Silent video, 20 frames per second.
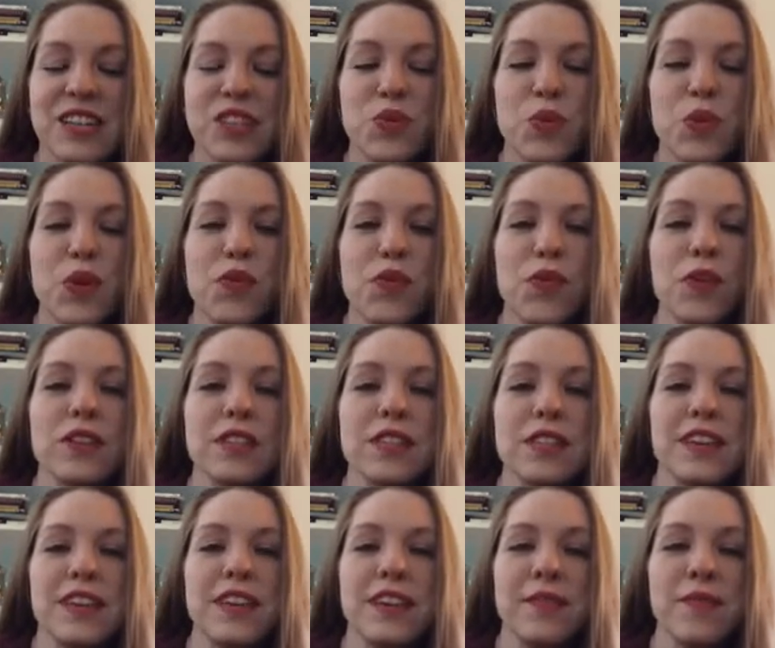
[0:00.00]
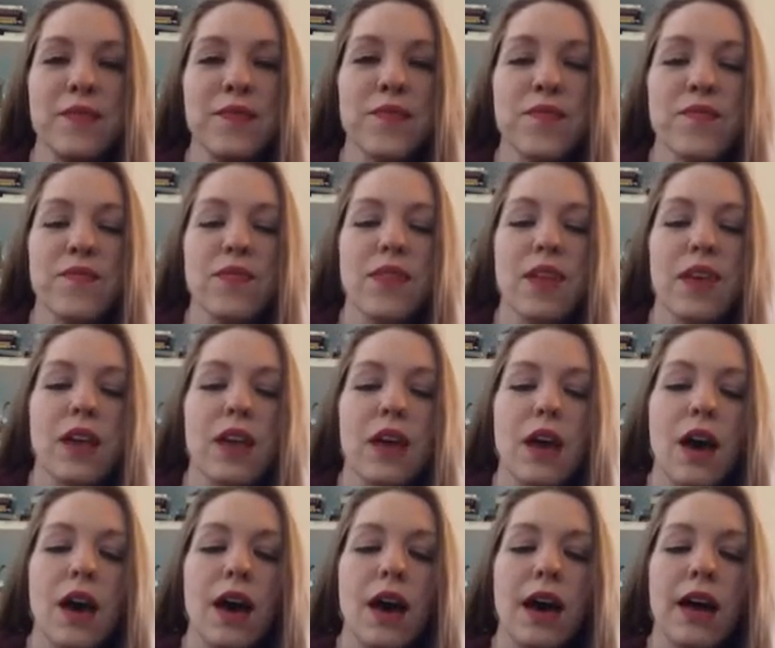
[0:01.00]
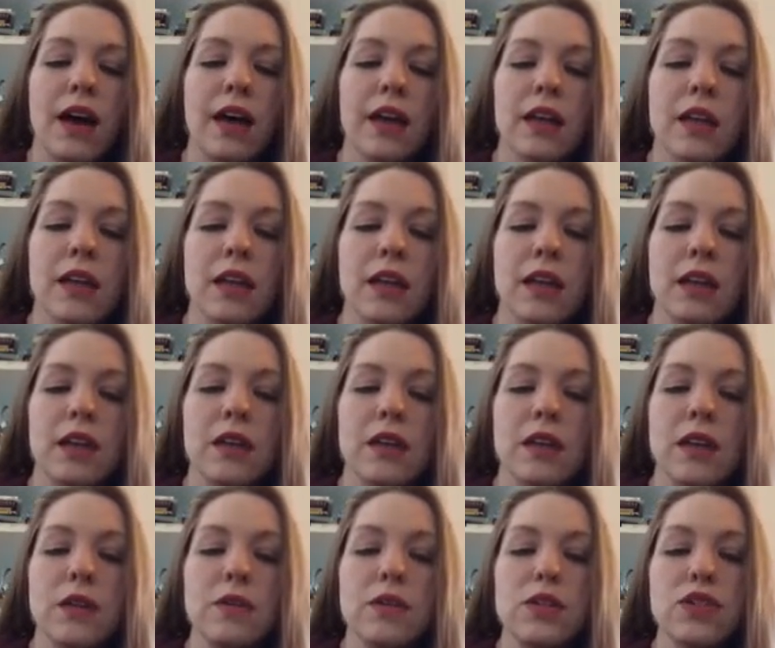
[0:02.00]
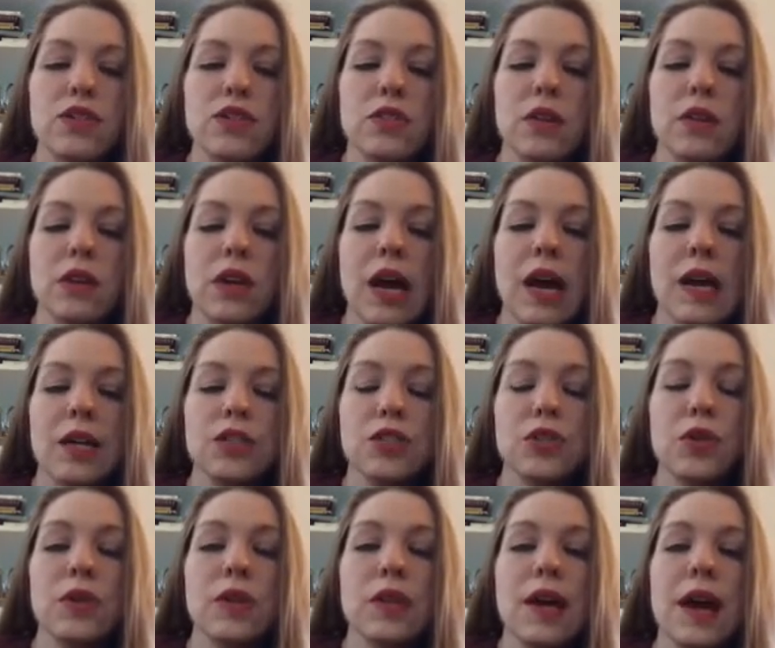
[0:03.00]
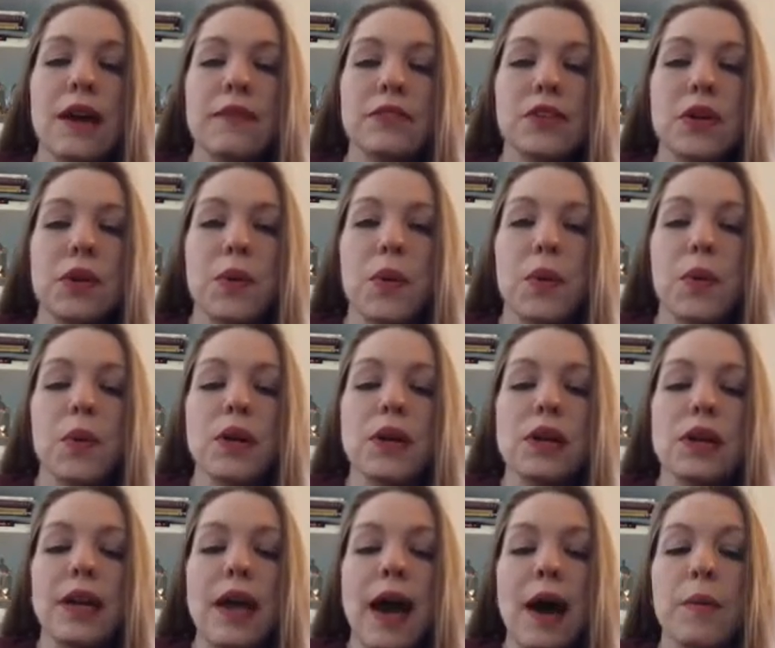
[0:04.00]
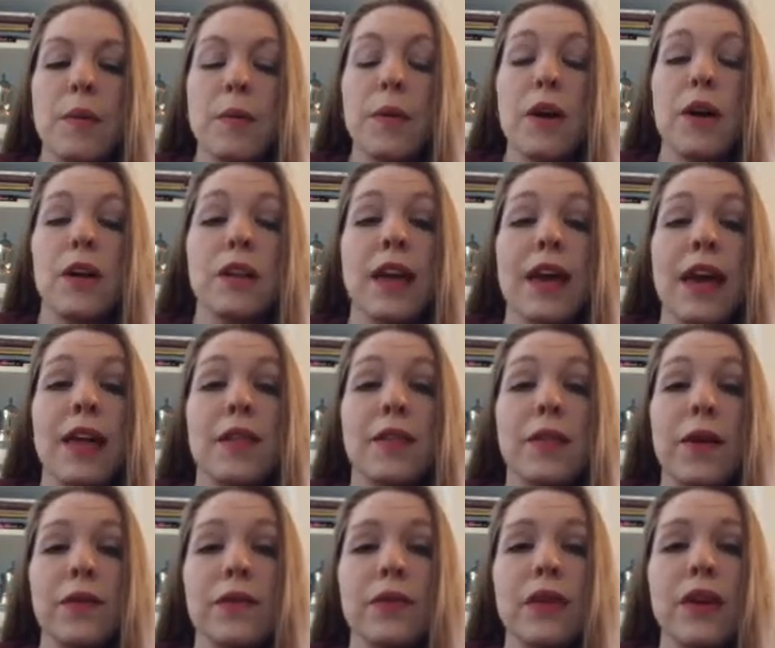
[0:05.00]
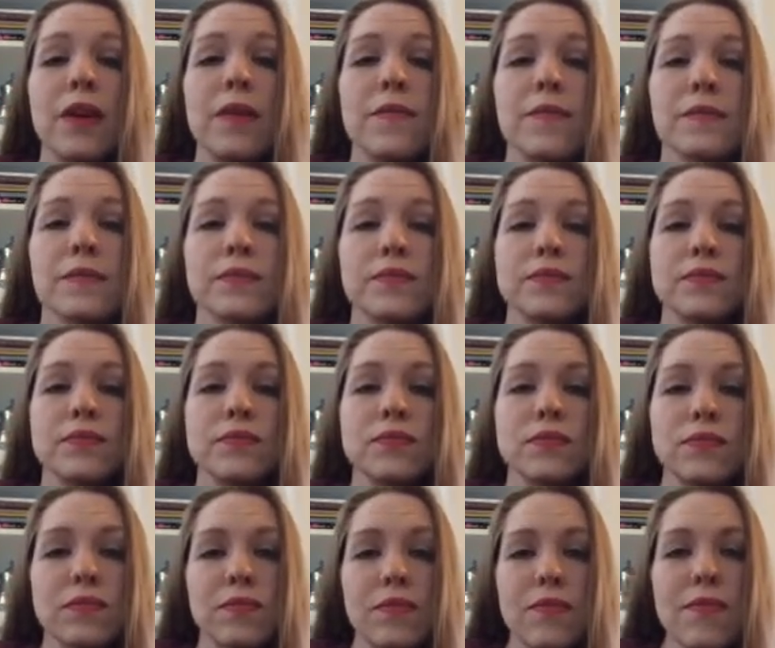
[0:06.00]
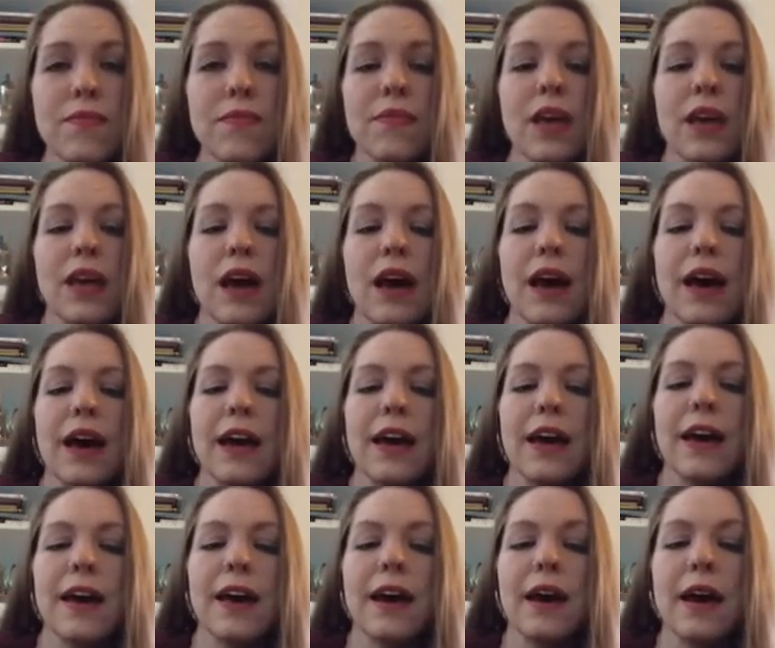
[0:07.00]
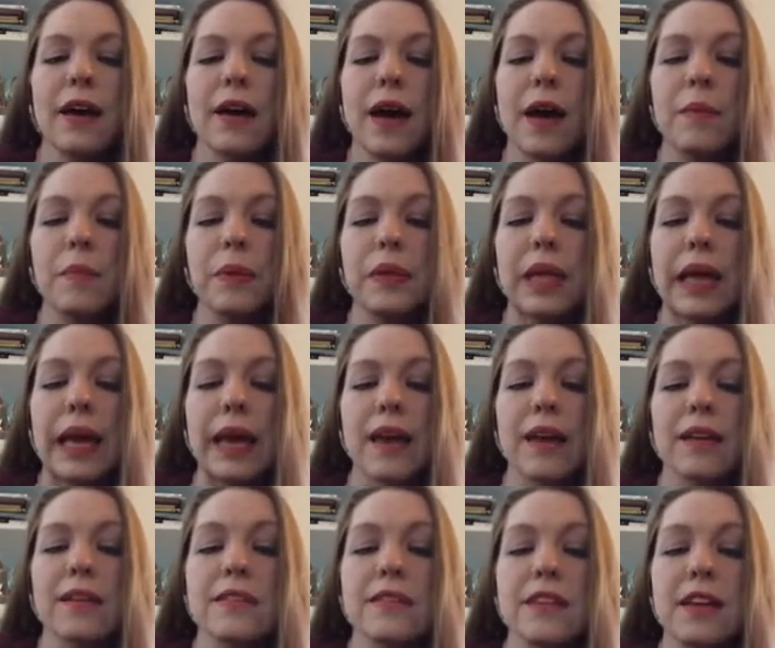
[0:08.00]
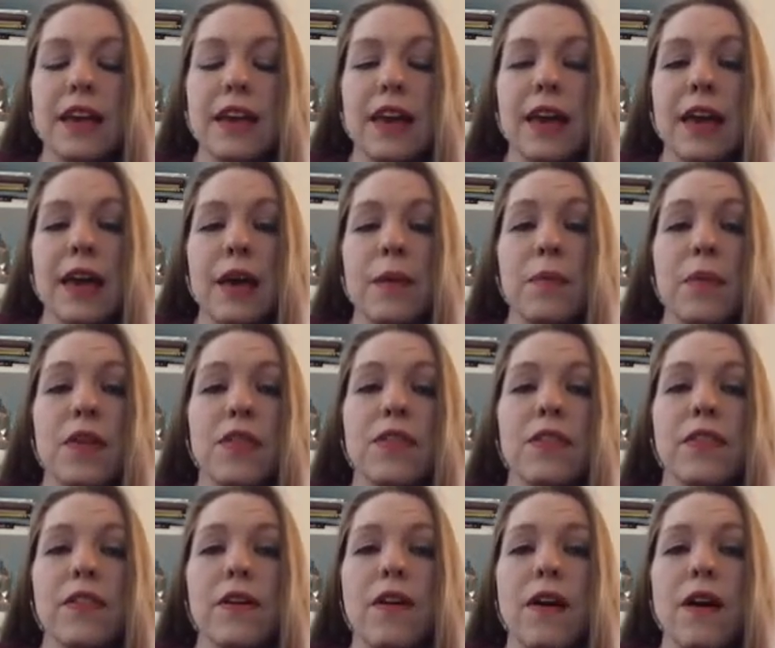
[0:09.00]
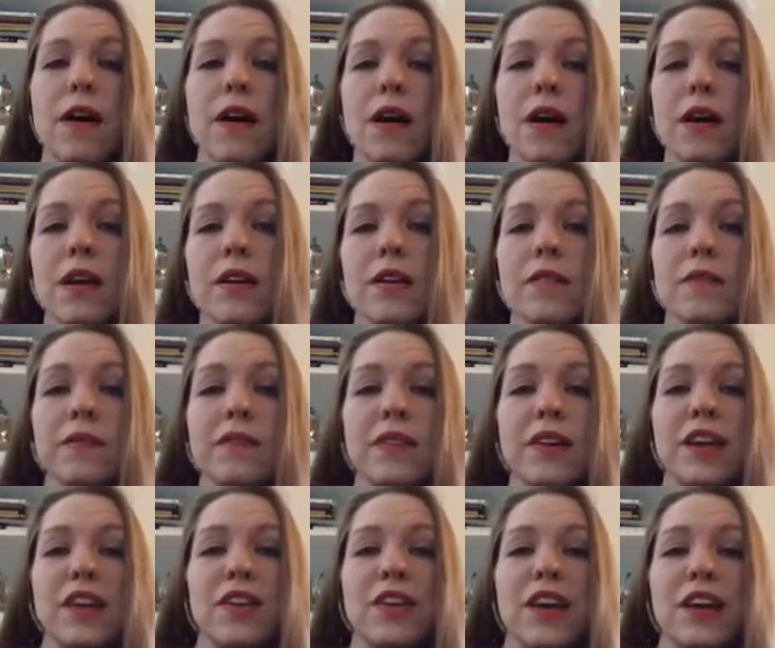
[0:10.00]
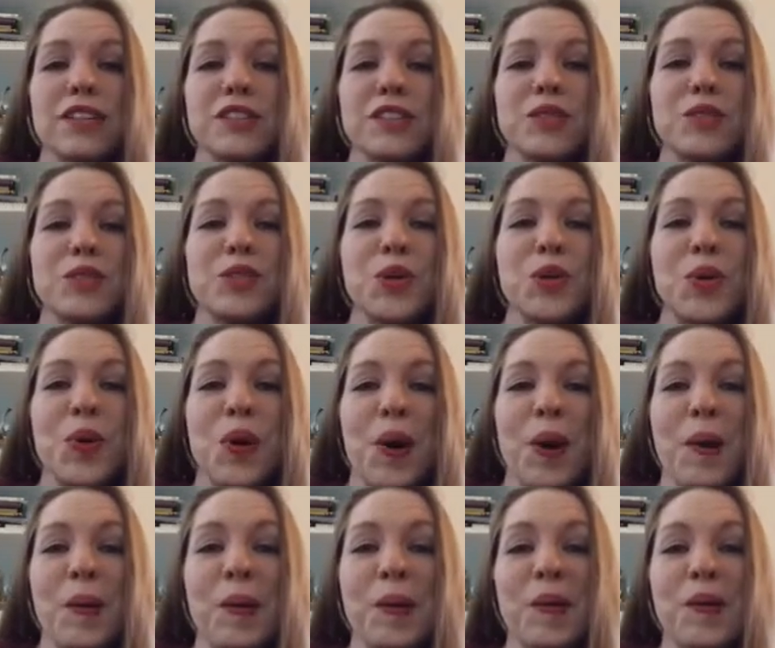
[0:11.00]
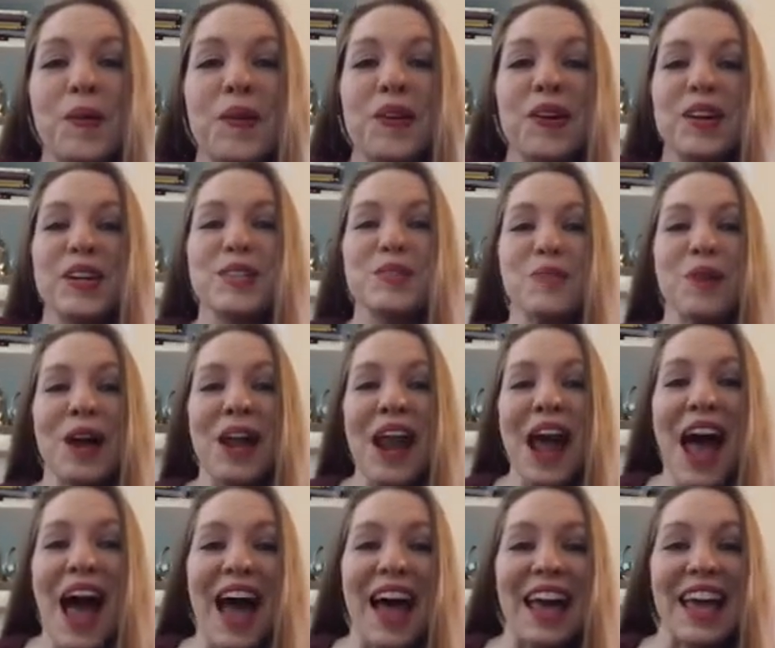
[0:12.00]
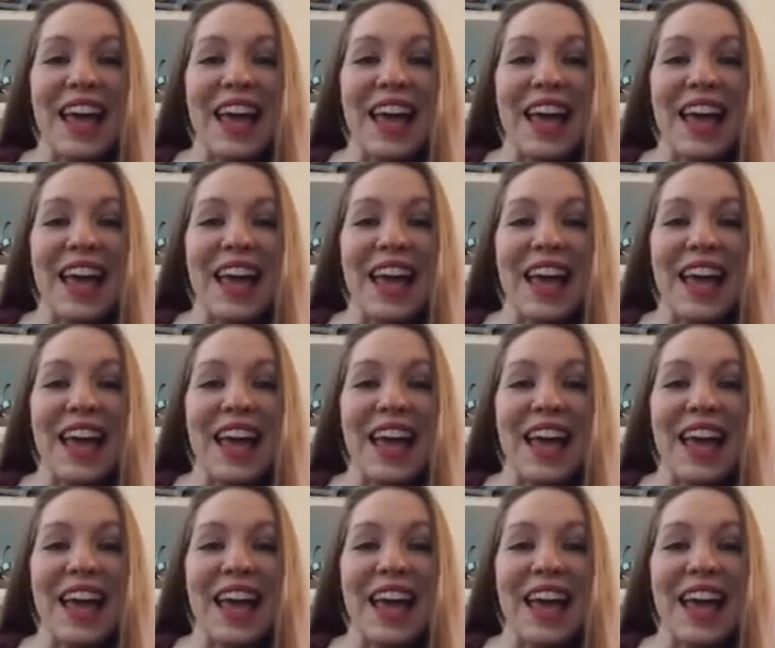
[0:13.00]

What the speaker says: 2014, it was kind of shortly after I recorded an album called Hey Lonely. I planned a month-long international tour, because why not?